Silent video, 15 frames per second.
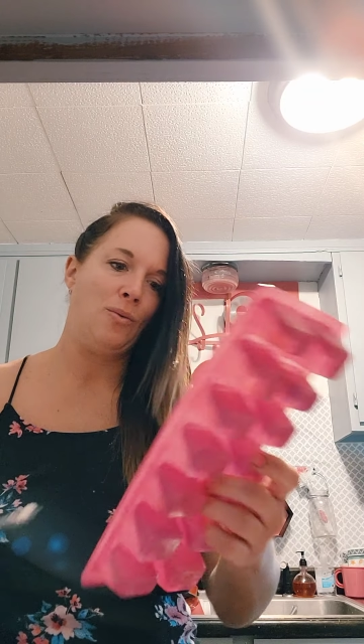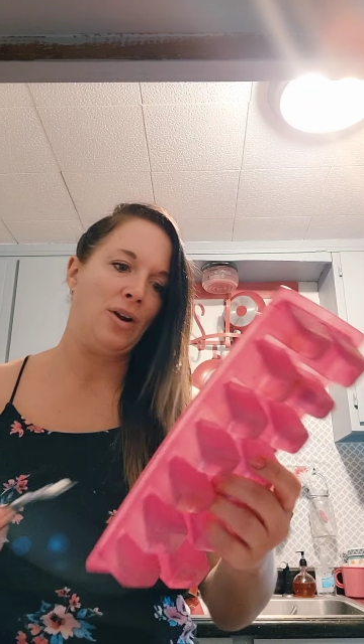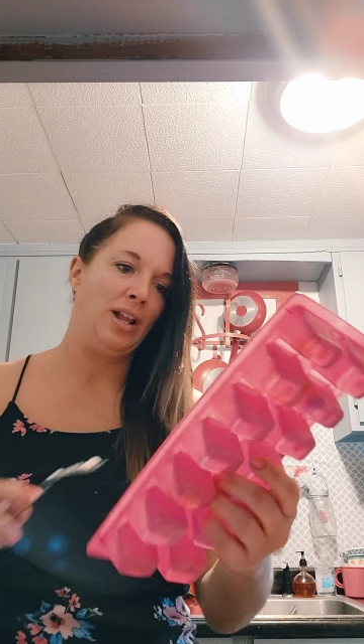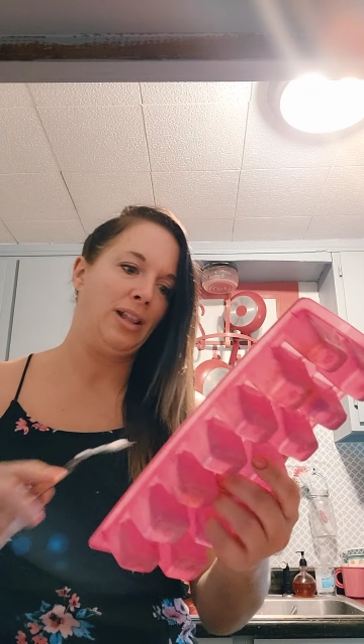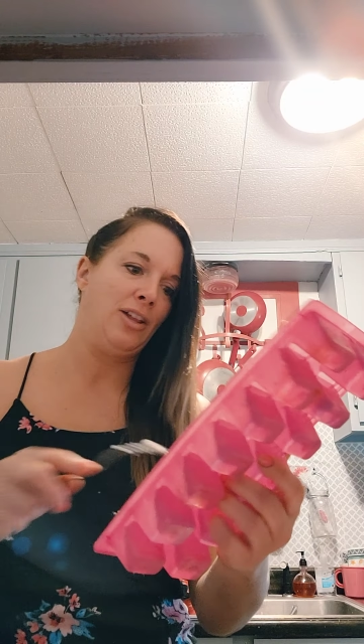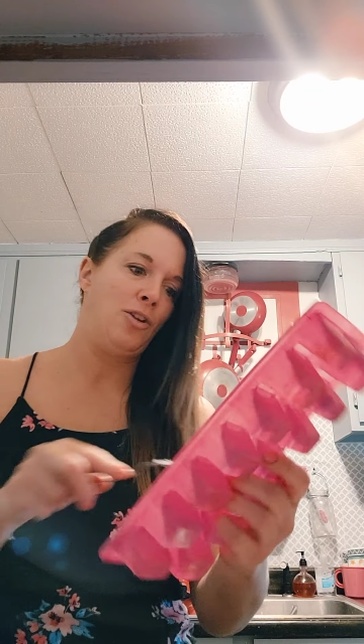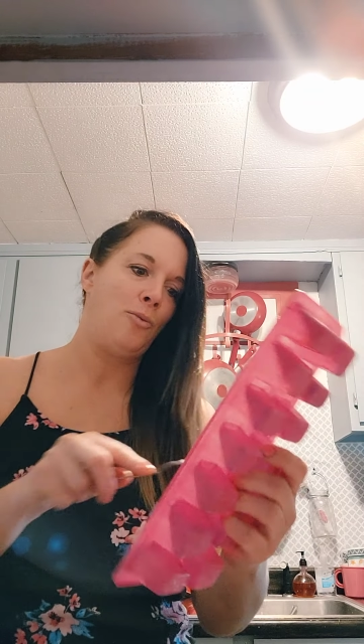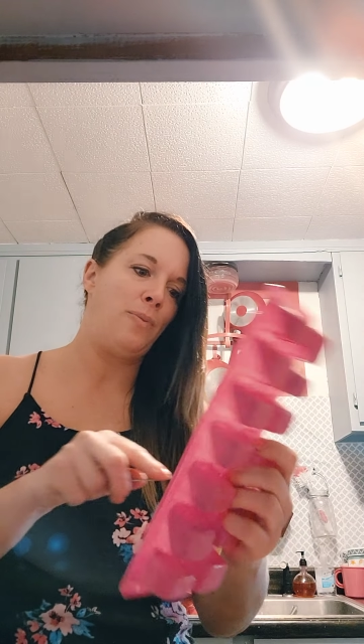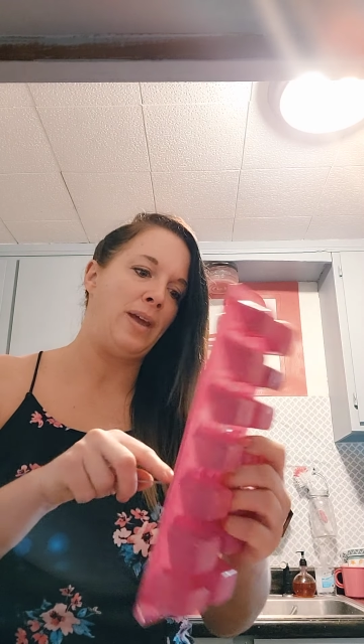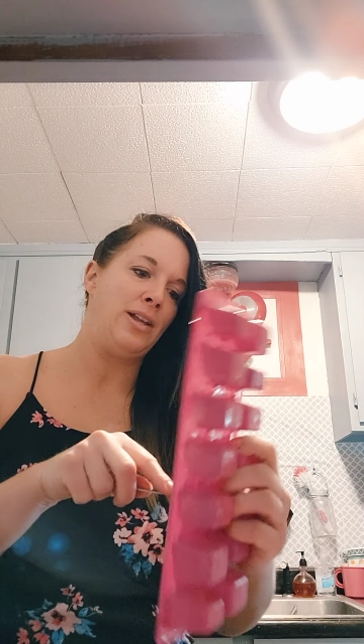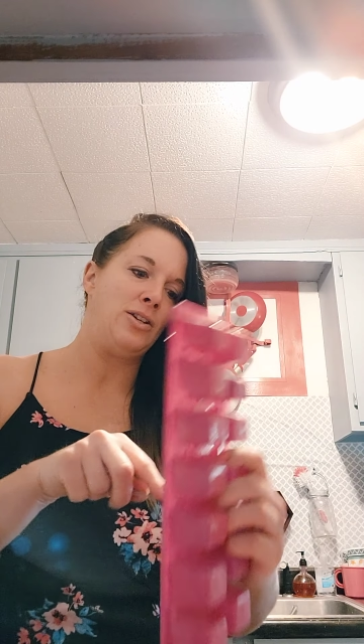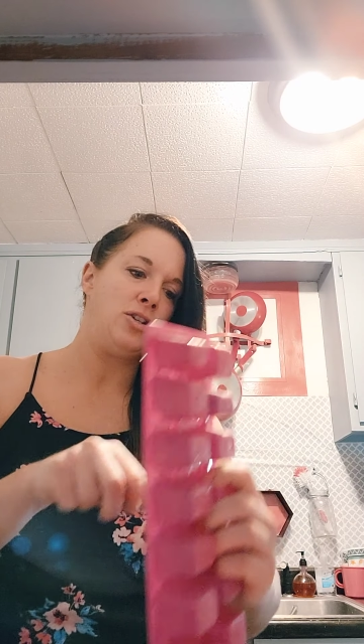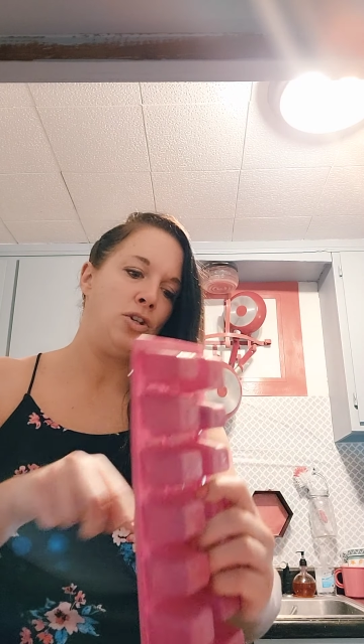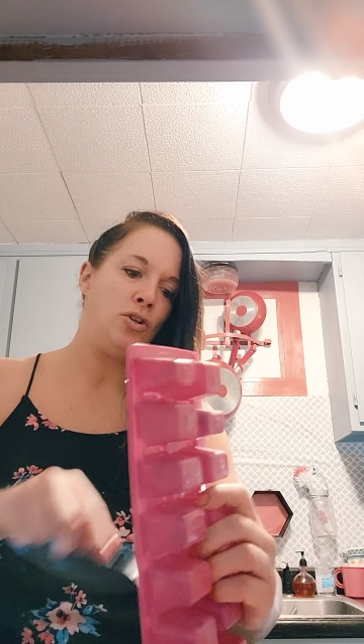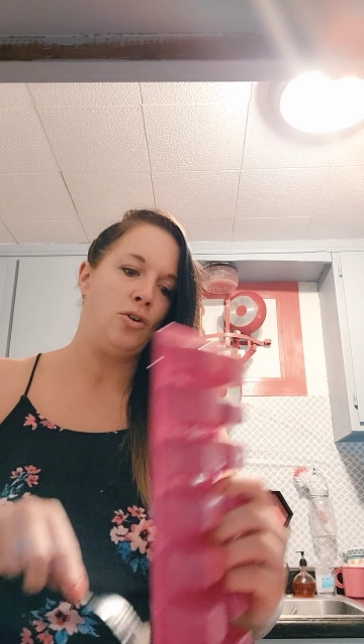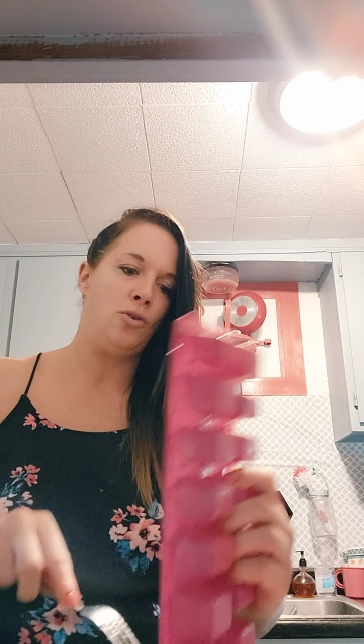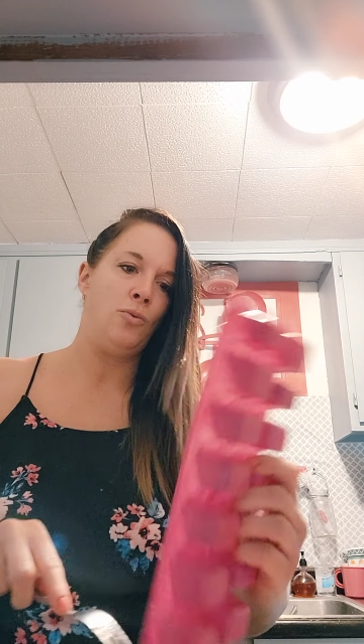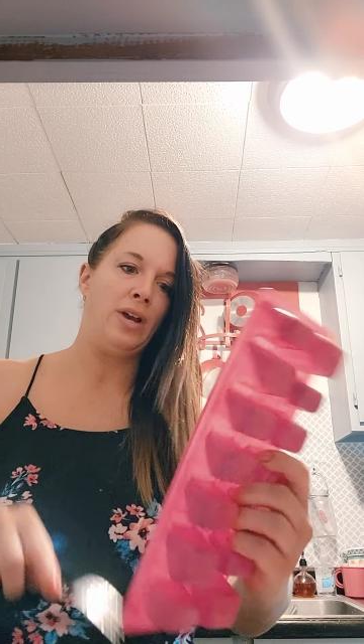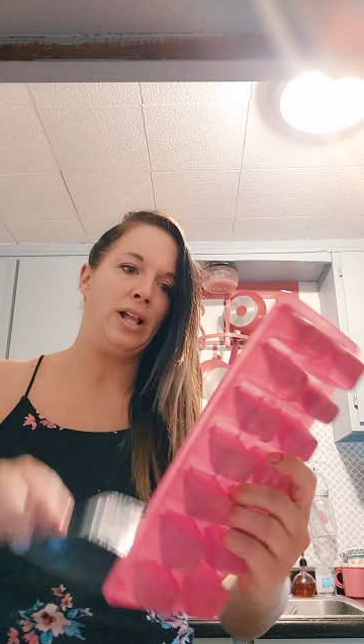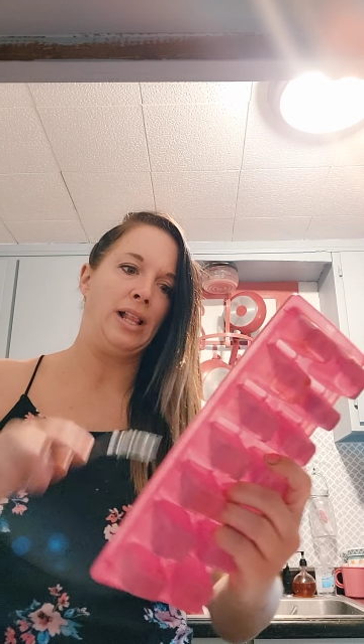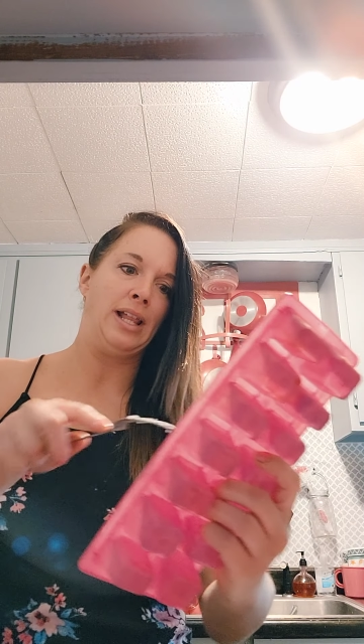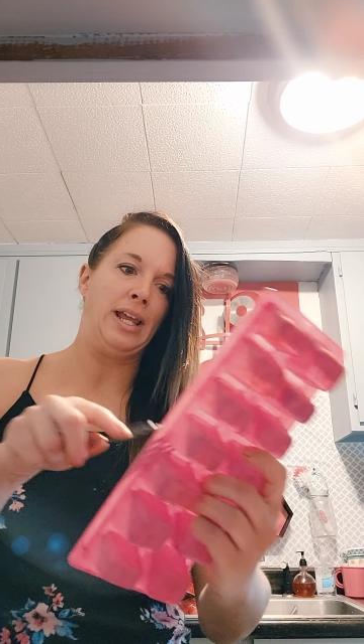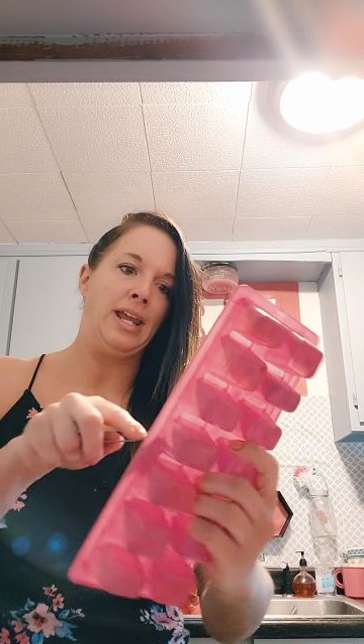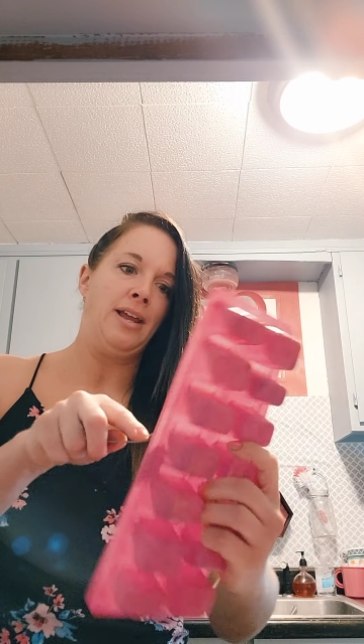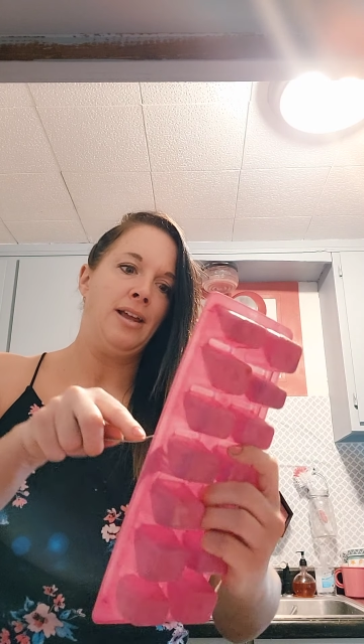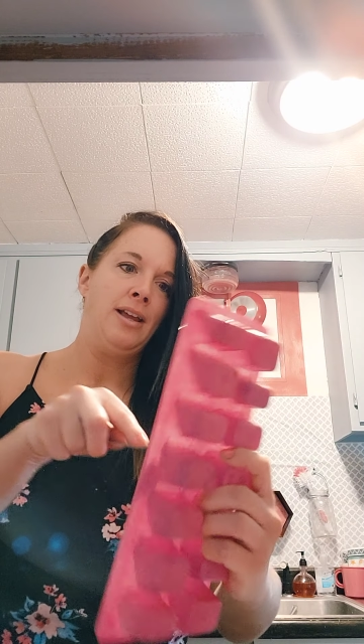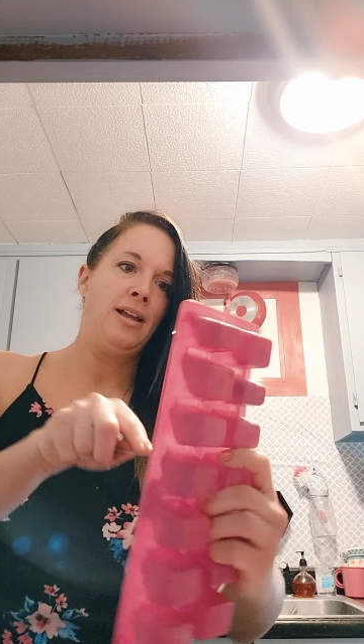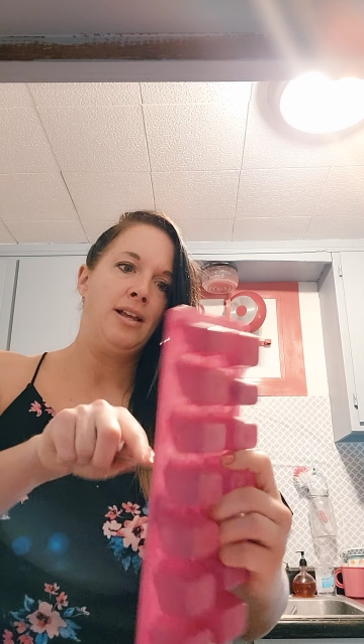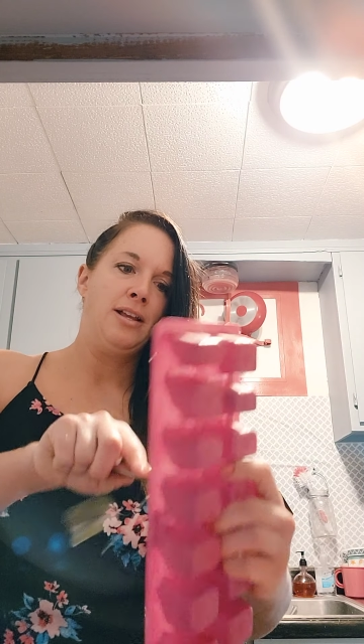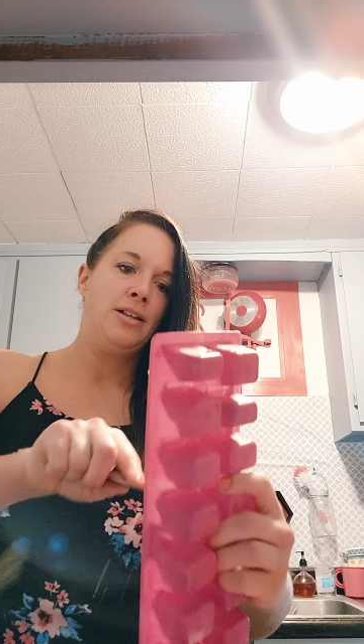a little bit too wiggly.
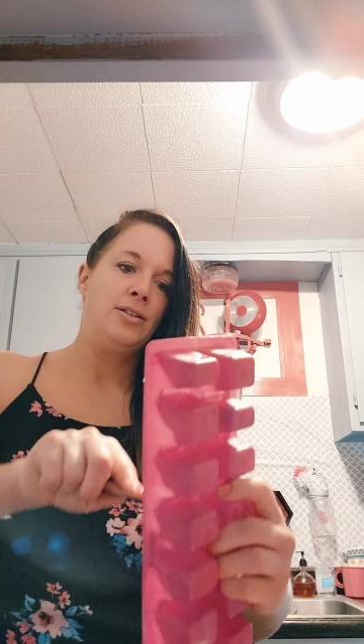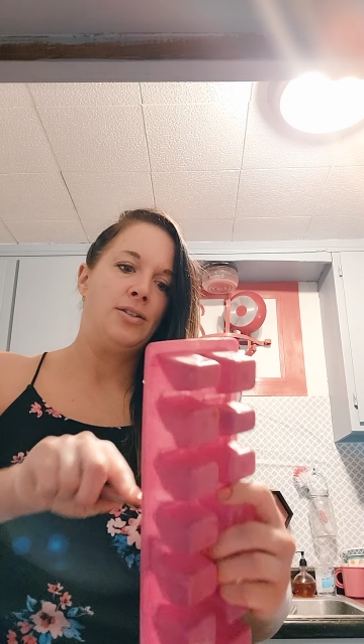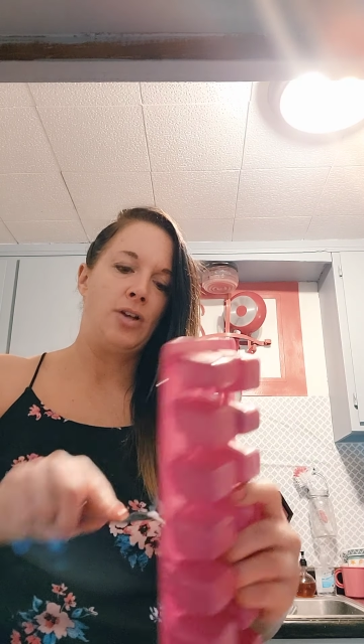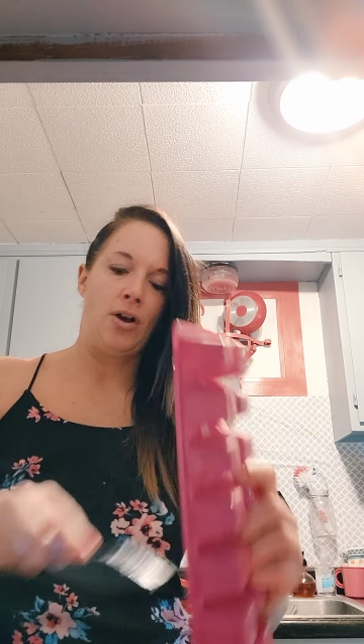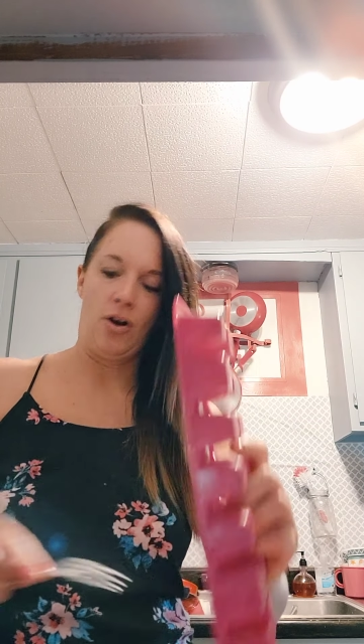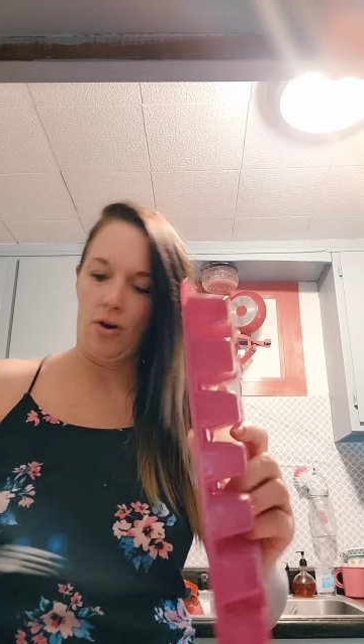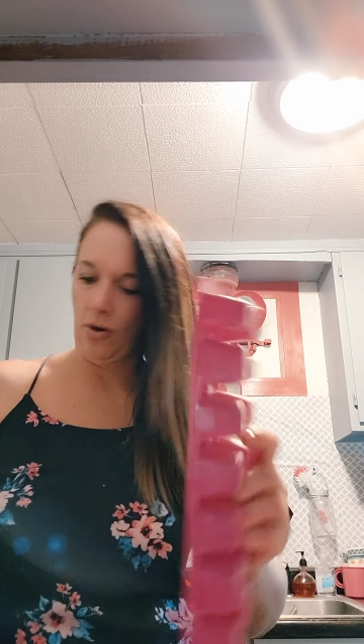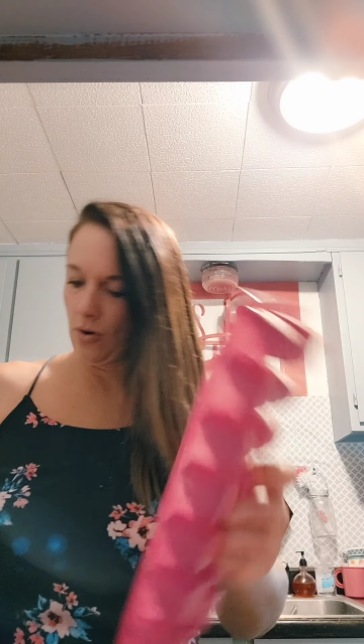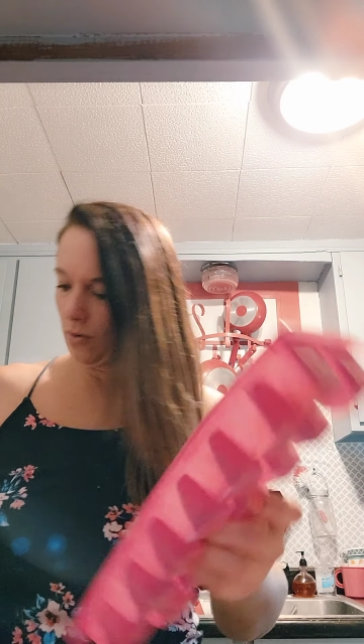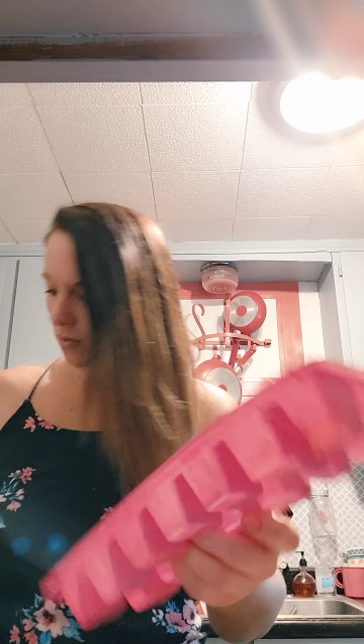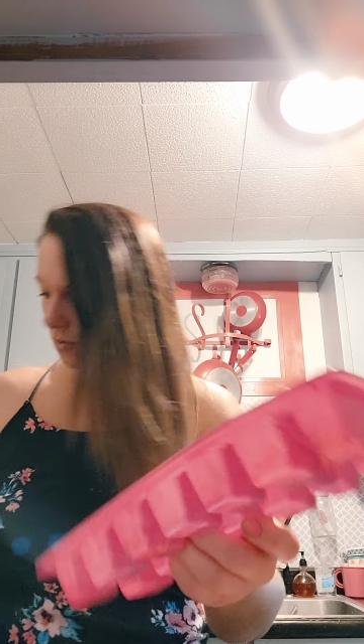So,